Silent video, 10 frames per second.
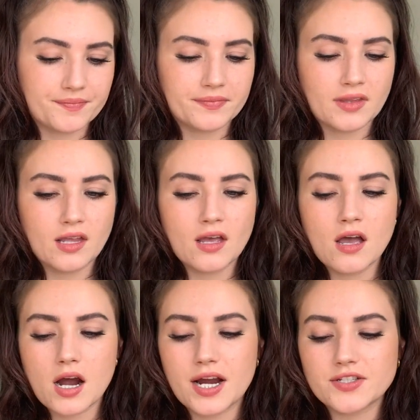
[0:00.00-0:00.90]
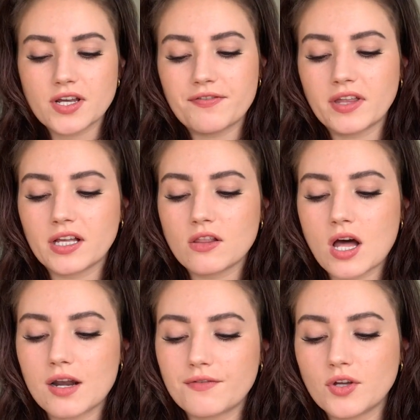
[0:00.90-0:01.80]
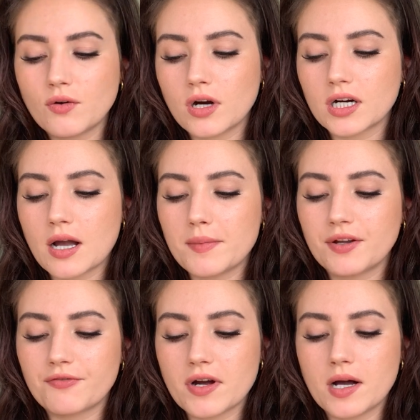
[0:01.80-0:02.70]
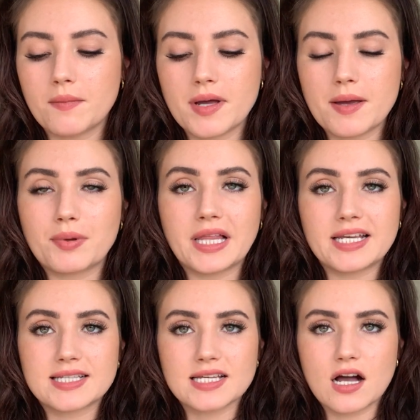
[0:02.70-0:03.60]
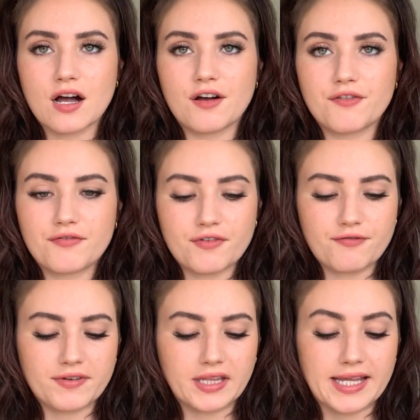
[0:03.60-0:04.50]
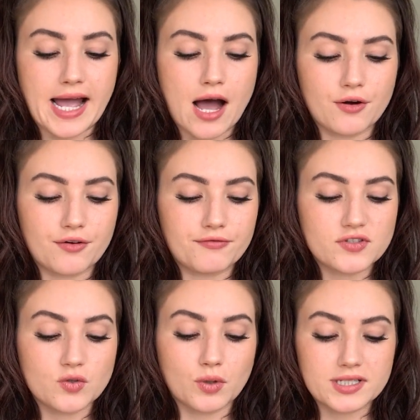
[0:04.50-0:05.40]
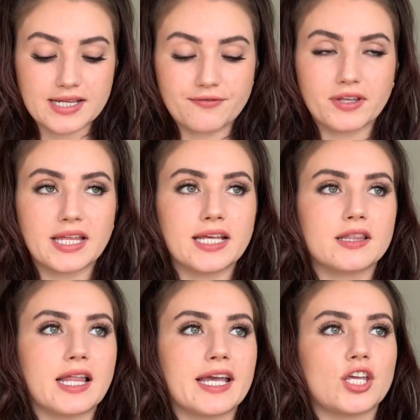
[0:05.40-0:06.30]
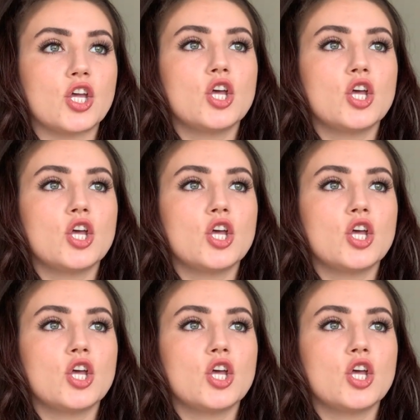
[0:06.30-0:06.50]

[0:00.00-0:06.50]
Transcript: All right, so I feel like a lot of you are coming from a place of feeling out of sorts, feeling like